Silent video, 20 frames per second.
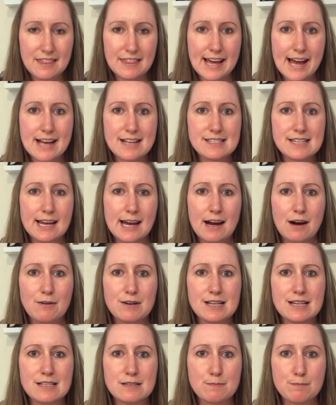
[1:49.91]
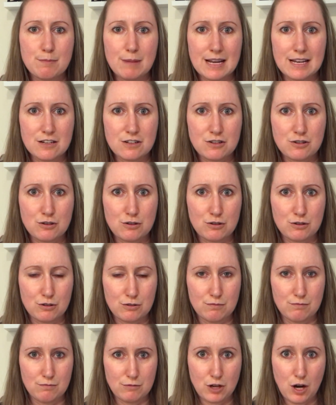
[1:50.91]
That is how it is meant
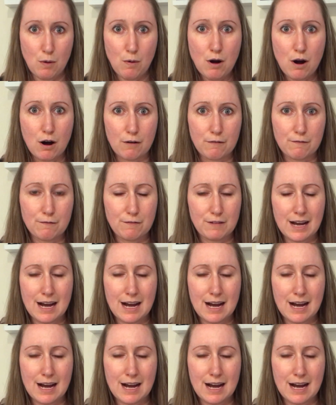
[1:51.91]
to go off.